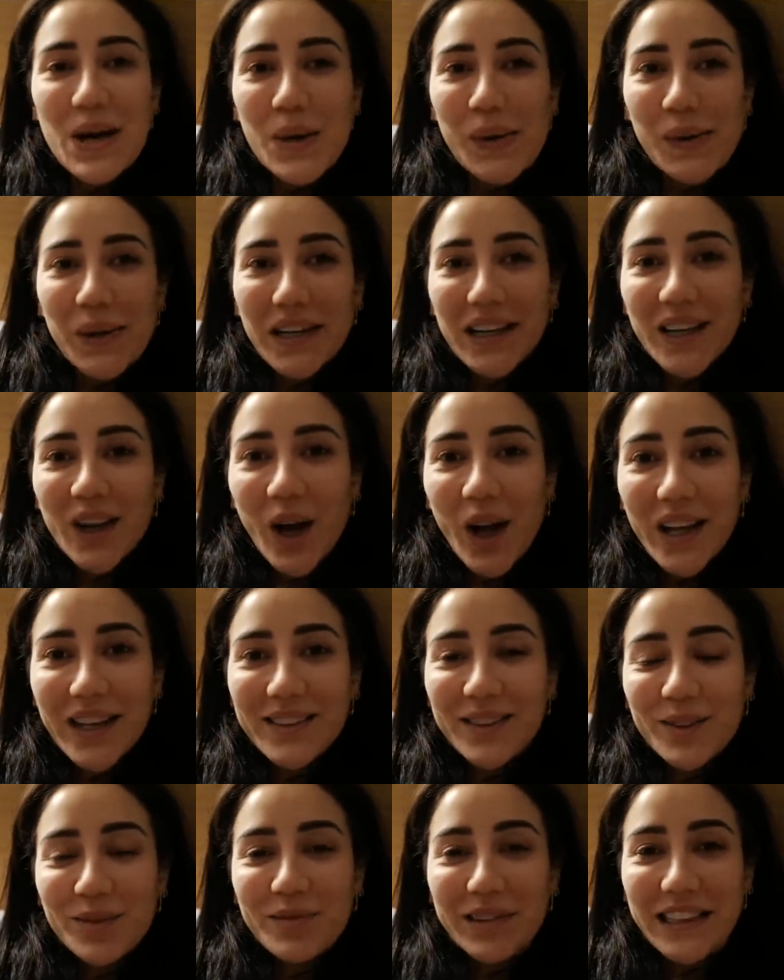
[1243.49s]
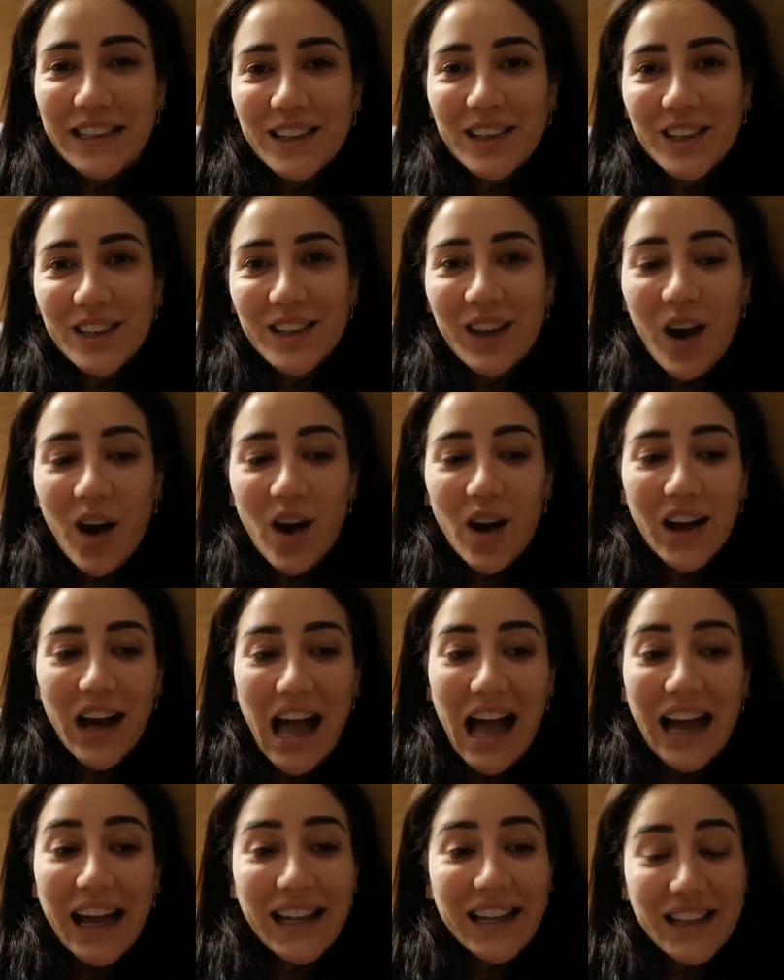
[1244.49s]
We're going to meet her dog.
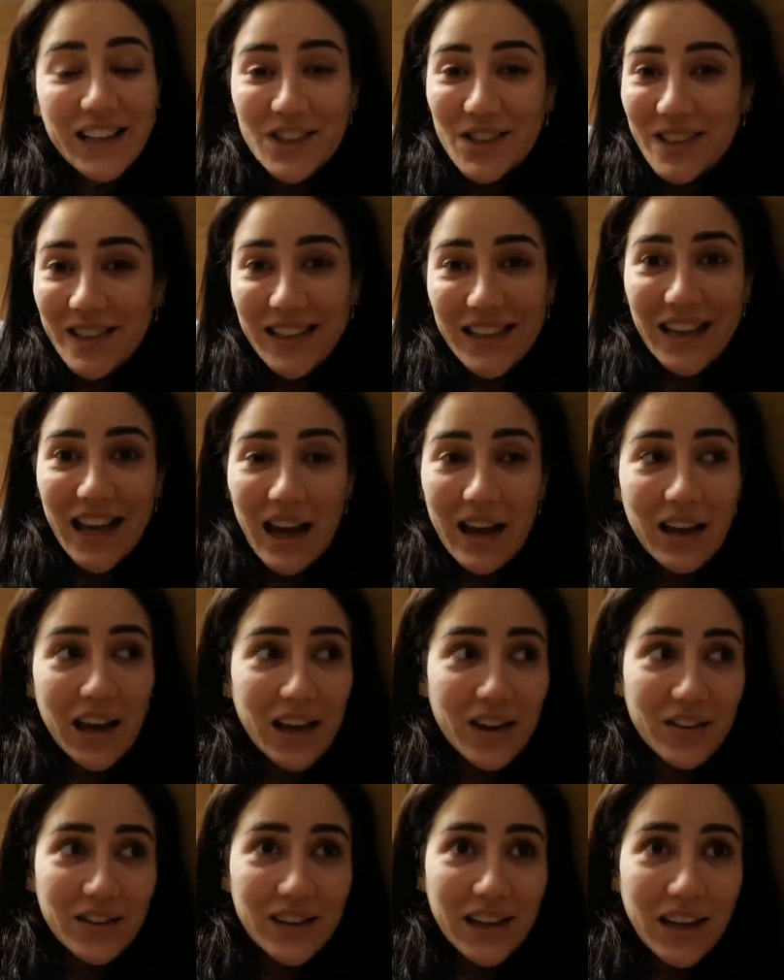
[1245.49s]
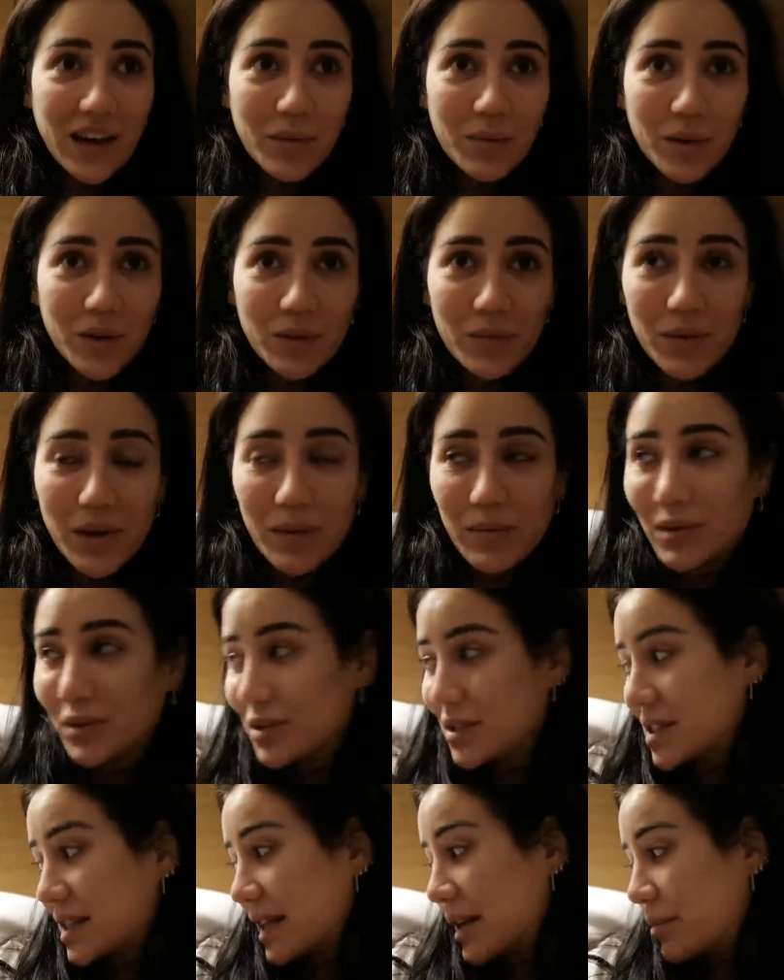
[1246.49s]
And literally, I don't think I'm gonna be able to
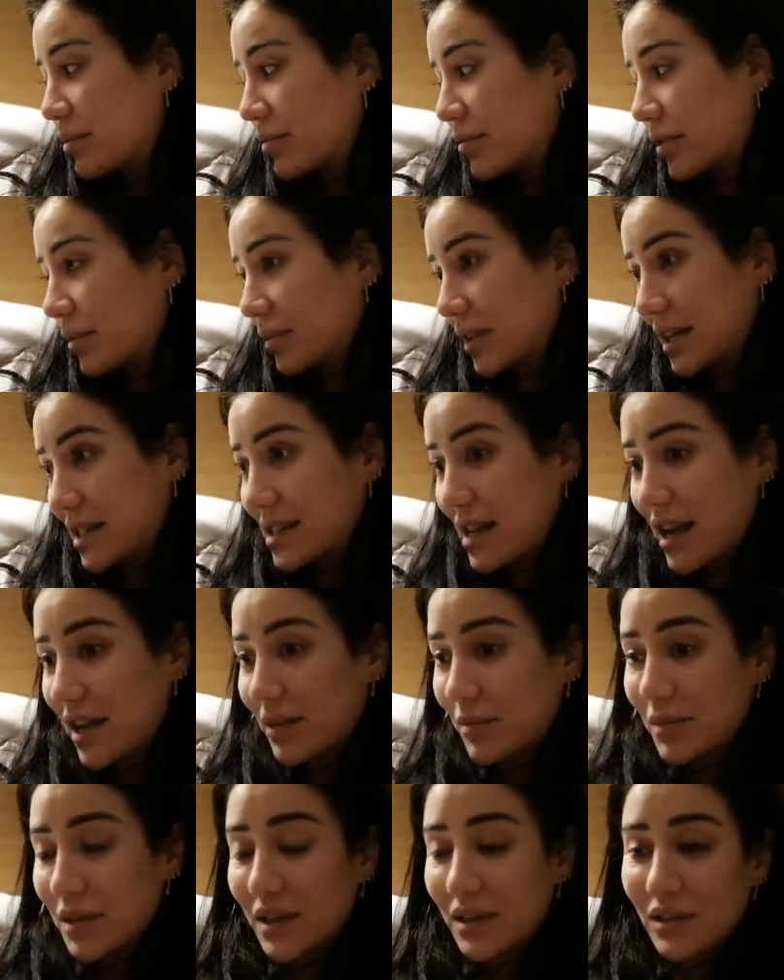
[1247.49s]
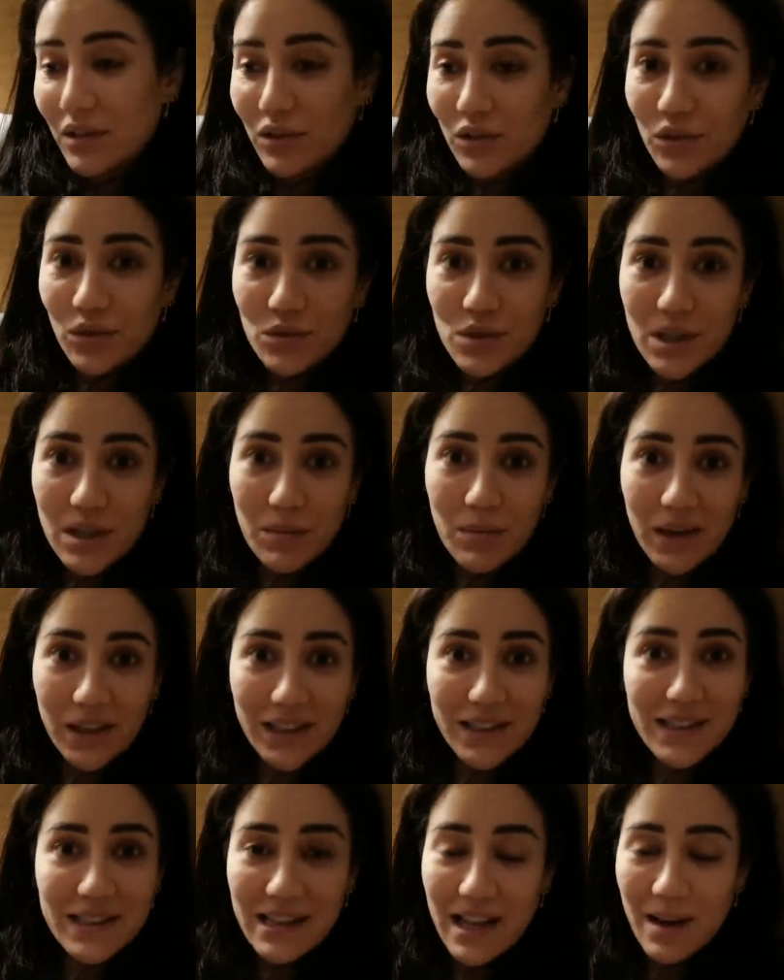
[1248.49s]
sleep from the excitement. Usually by
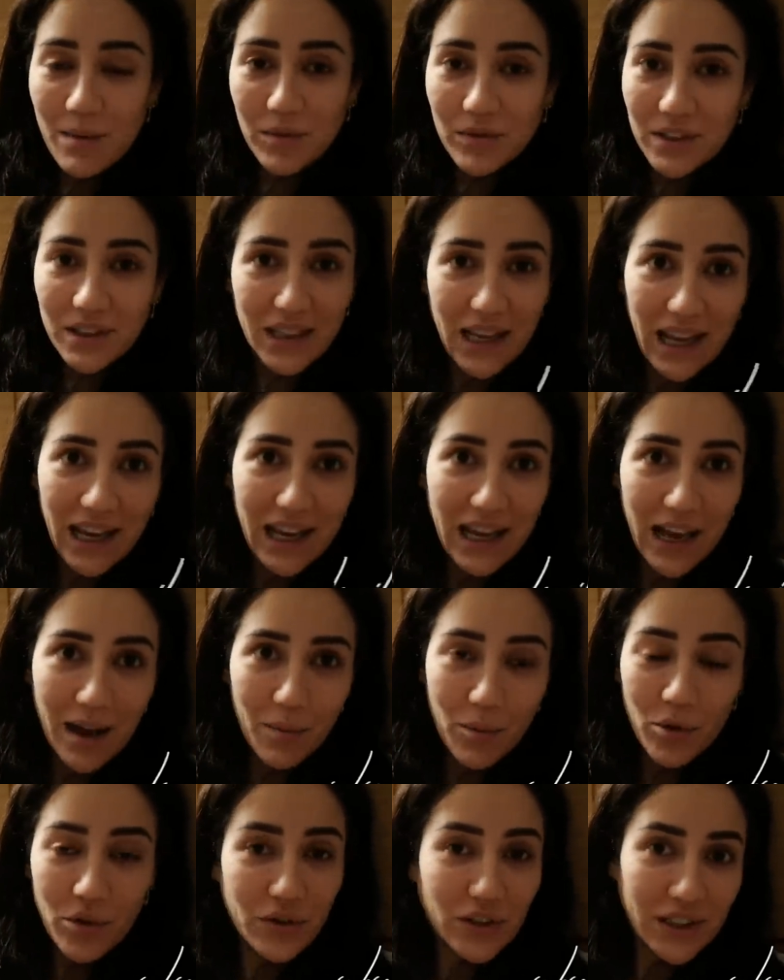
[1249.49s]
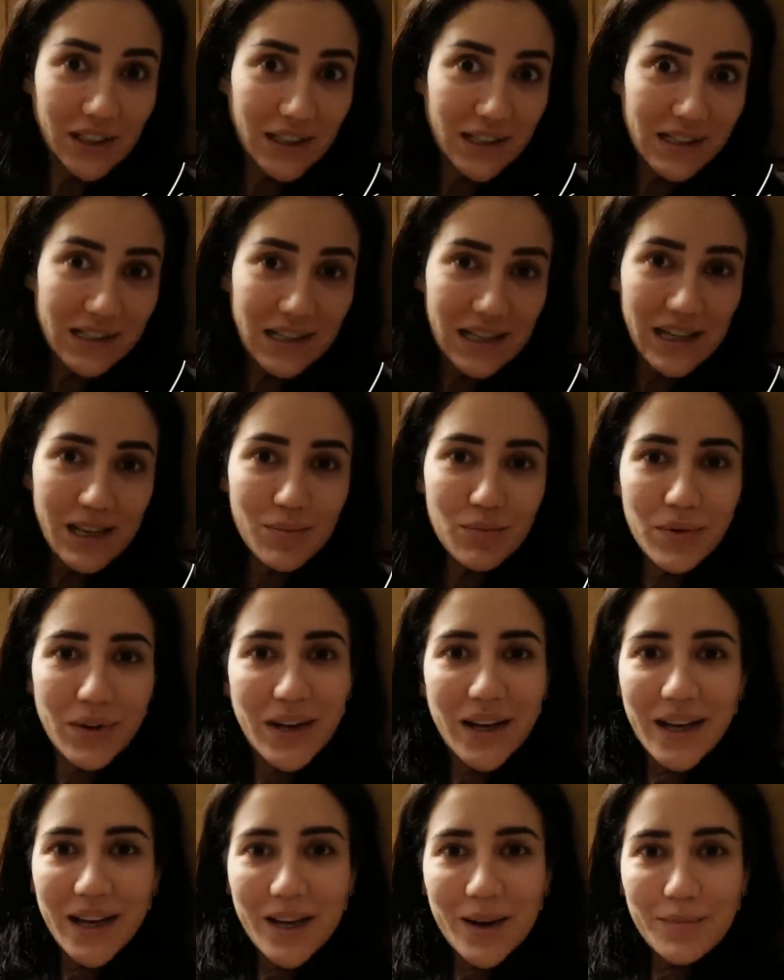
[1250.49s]
this time of the day, I'm already asleep,
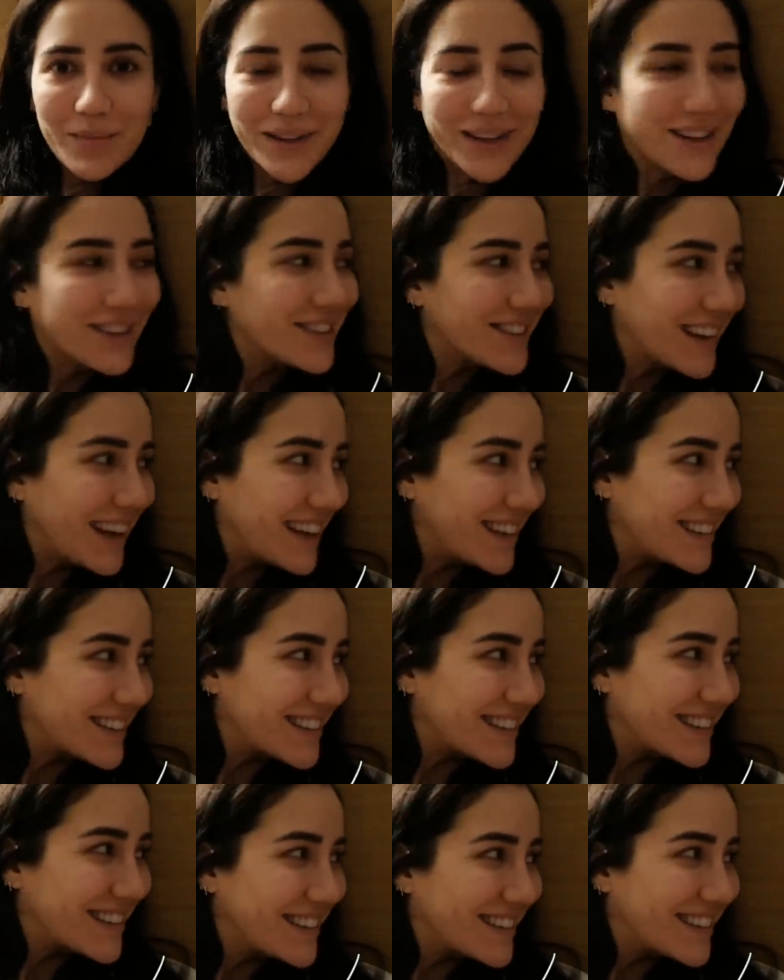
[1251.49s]
but not tonight.